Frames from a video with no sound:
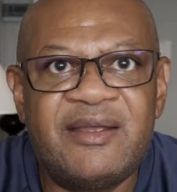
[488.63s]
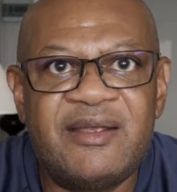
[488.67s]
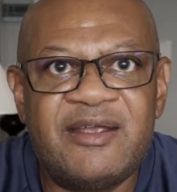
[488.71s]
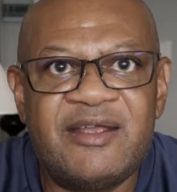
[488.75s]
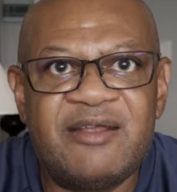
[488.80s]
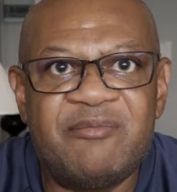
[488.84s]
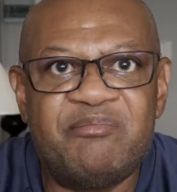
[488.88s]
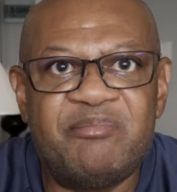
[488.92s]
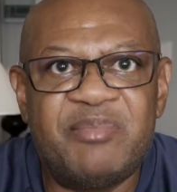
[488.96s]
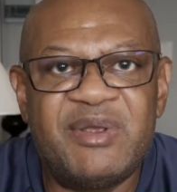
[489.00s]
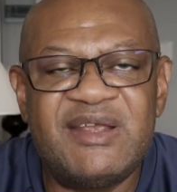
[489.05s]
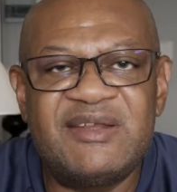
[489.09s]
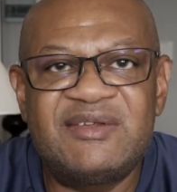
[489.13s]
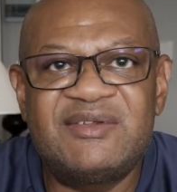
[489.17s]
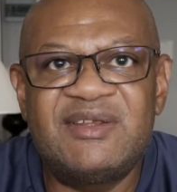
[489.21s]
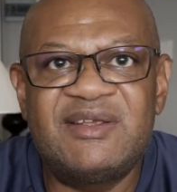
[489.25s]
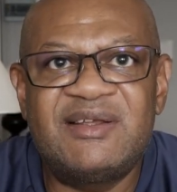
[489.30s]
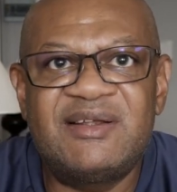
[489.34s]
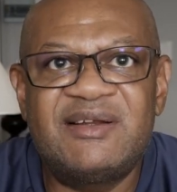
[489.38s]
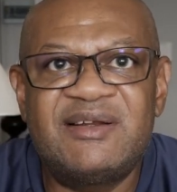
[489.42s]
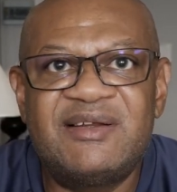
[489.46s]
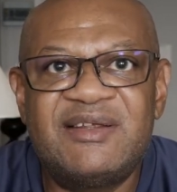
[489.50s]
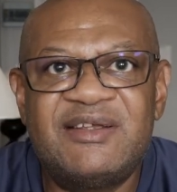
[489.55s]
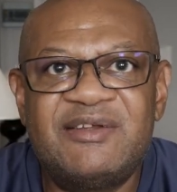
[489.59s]
it
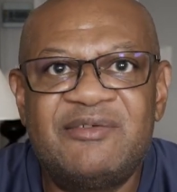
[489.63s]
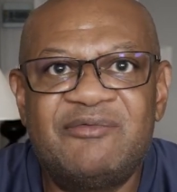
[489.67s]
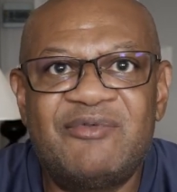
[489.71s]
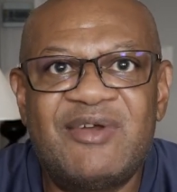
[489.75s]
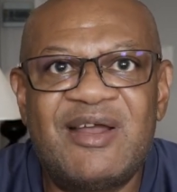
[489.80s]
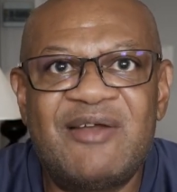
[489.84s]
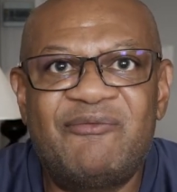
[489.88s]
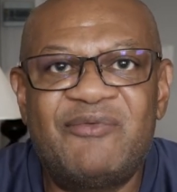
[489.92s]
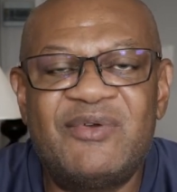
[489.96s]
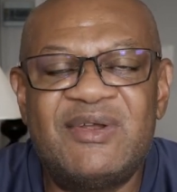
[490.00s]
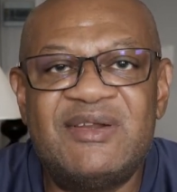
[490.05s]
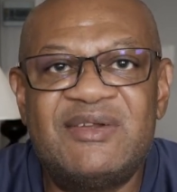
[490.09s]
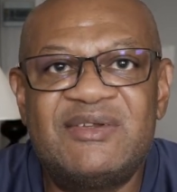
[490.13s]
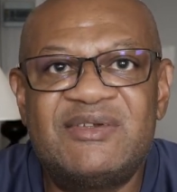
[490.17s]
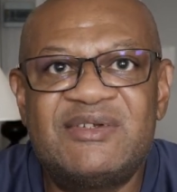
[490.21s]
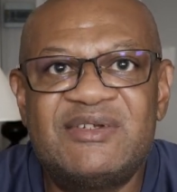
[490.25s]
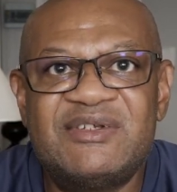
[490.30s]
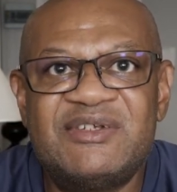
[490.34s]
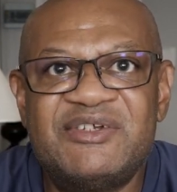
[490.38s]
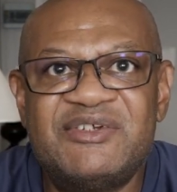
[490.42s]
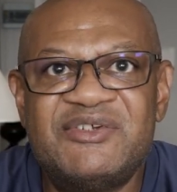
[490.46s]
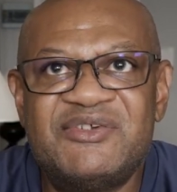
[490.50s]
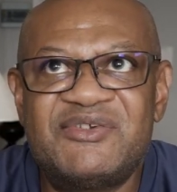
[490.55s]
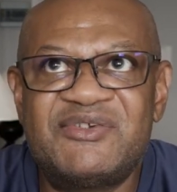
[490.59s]
basically
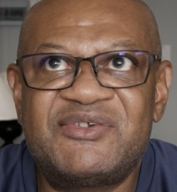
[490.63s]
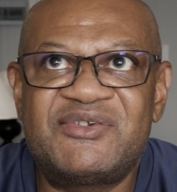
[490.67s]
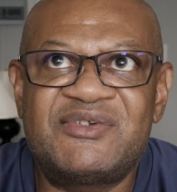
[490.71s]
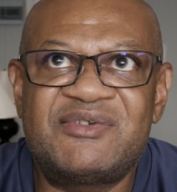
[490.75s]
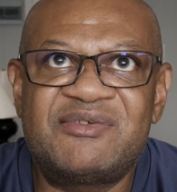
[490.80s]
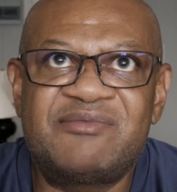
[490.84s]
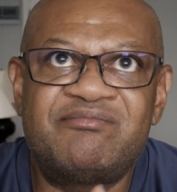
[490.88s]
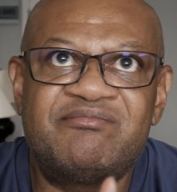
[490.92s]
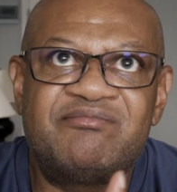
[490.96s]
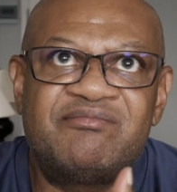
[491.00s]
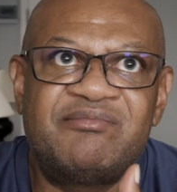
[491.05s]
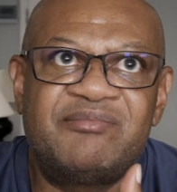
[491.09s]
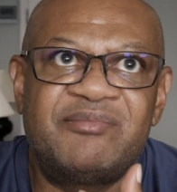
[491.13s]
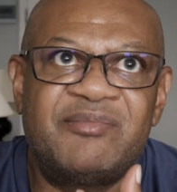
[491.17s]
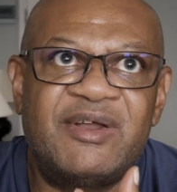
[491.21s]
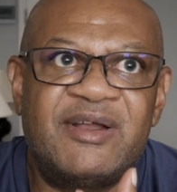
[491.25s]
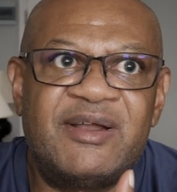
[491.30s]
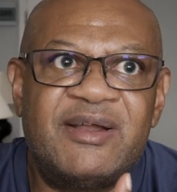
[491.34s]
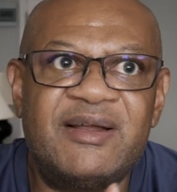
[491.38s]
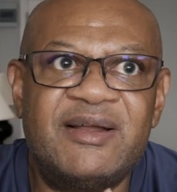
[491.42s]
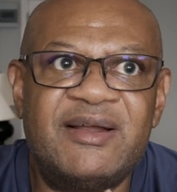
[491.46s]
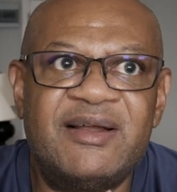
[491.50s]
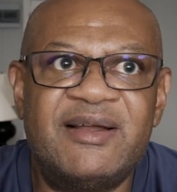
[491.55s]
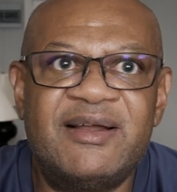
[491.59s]
references
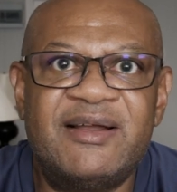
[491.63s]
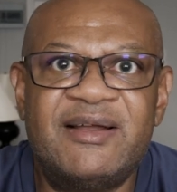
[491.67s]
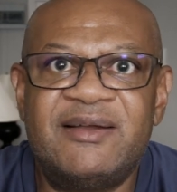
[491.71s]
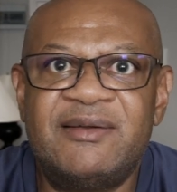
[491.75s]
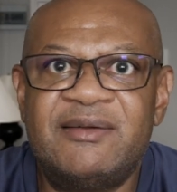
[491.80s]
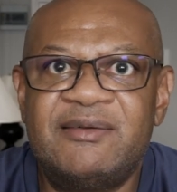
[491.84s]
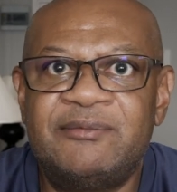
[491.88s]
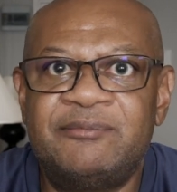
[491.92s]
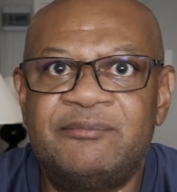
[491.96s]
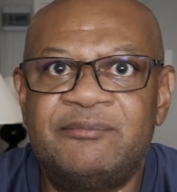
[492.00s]
uh,